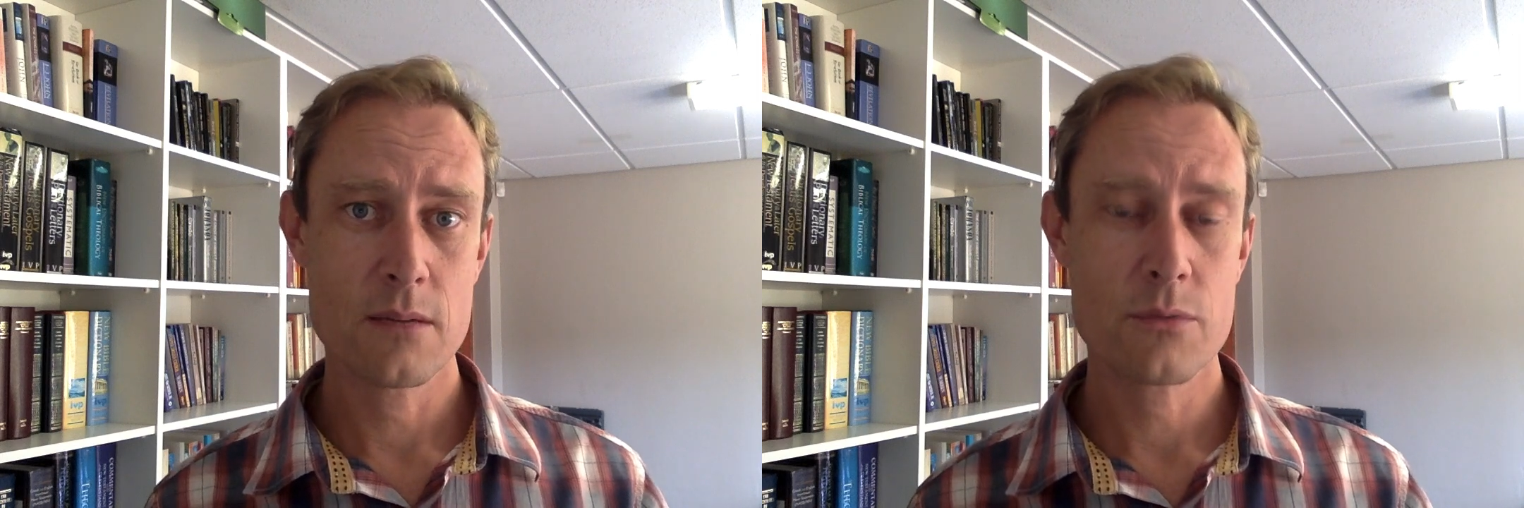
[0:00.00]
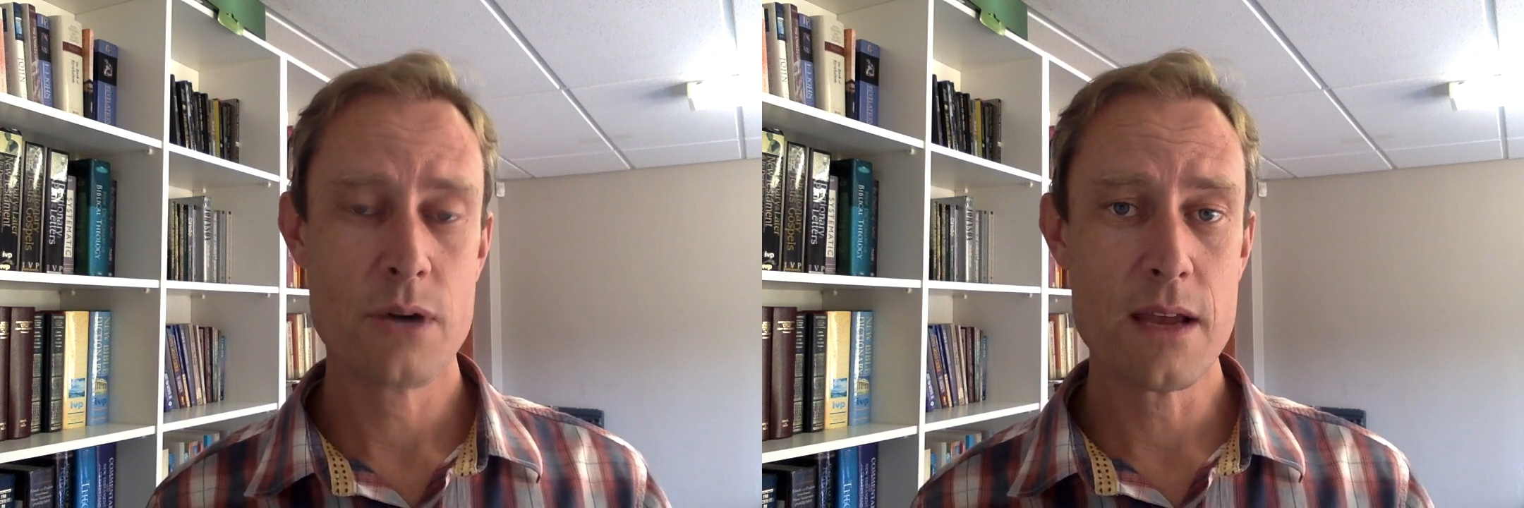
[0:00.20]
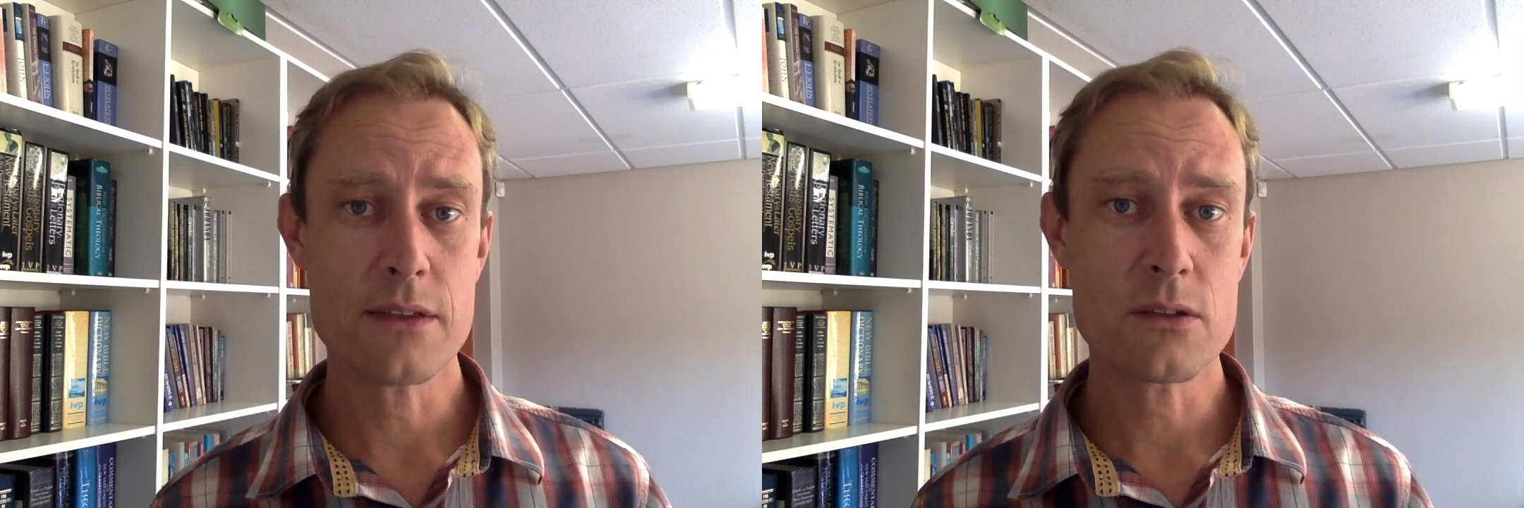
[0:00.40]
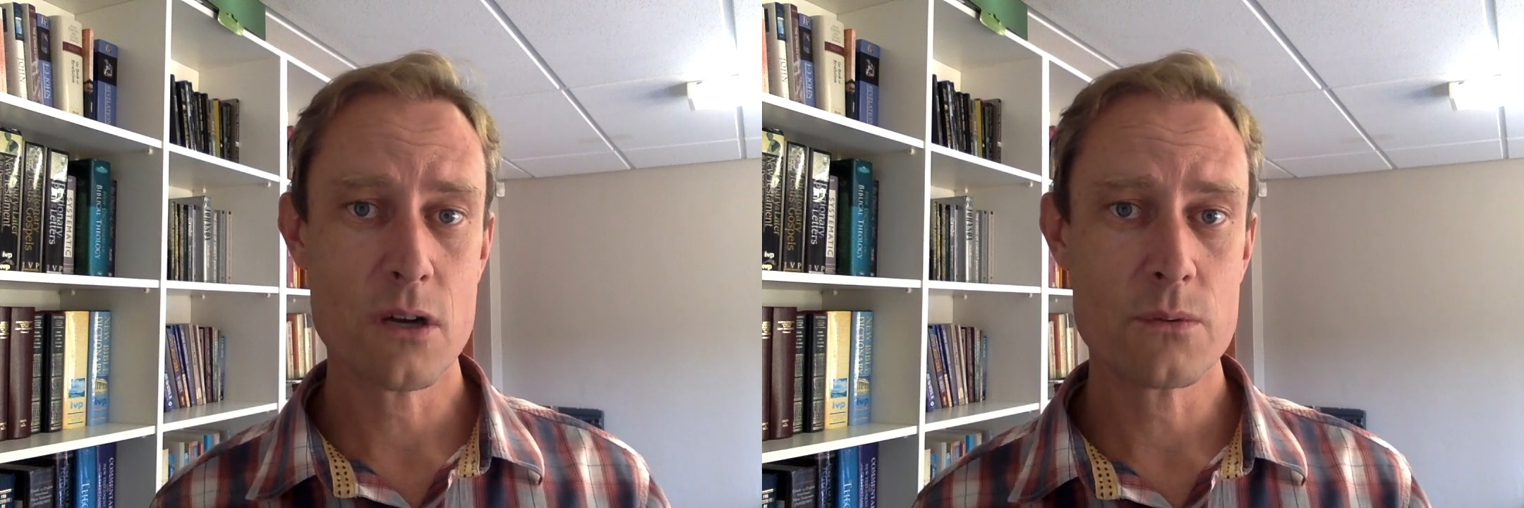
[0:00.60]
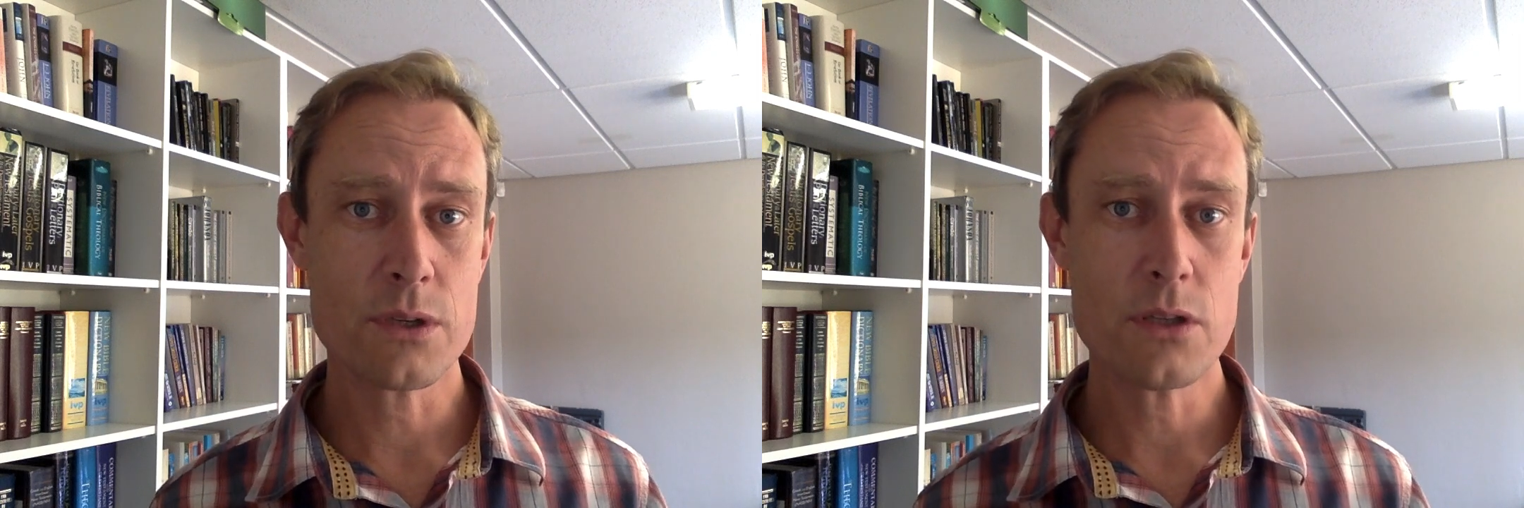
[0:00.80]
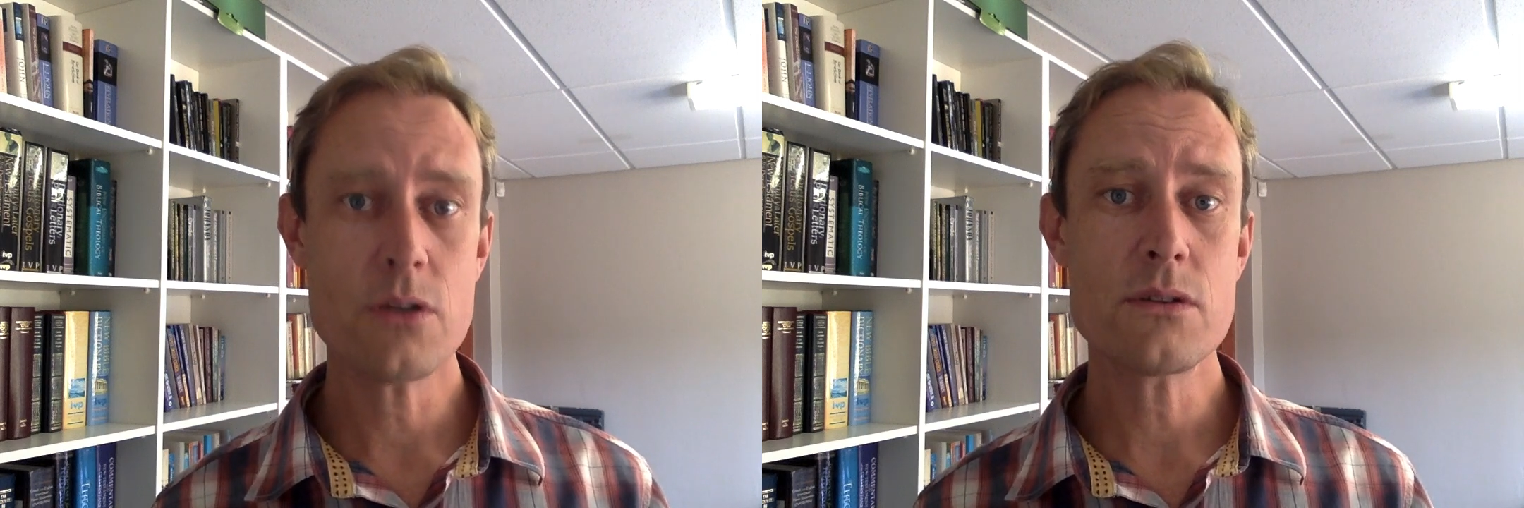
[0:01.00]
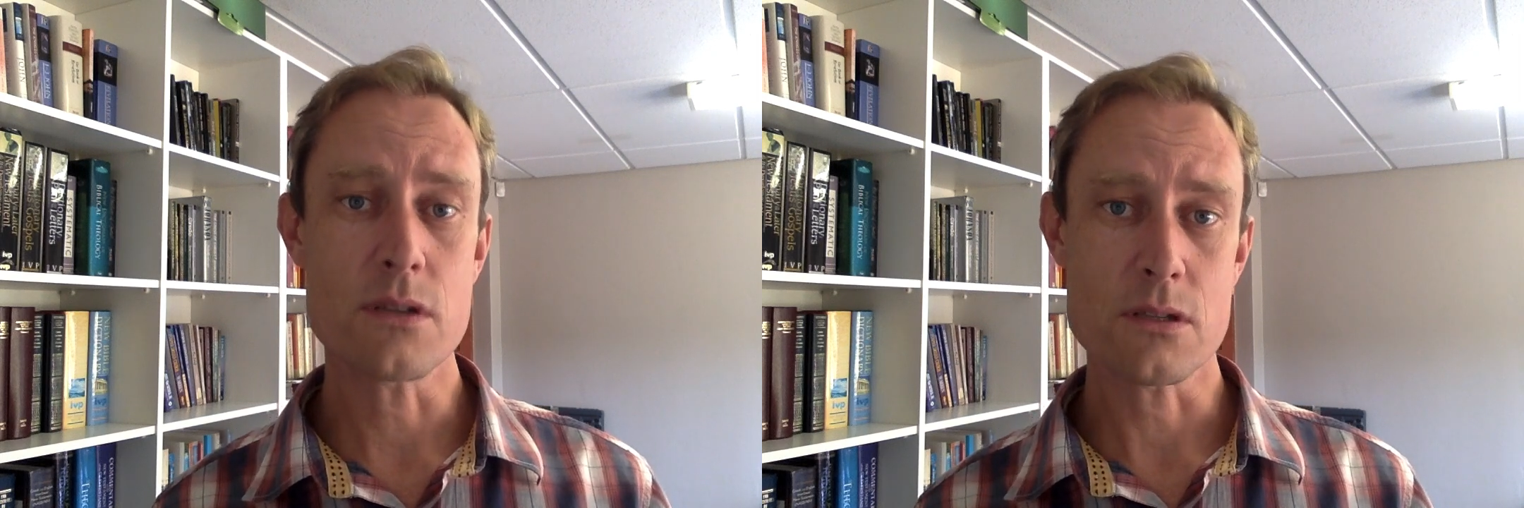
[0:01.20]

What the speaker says: Pray that God would use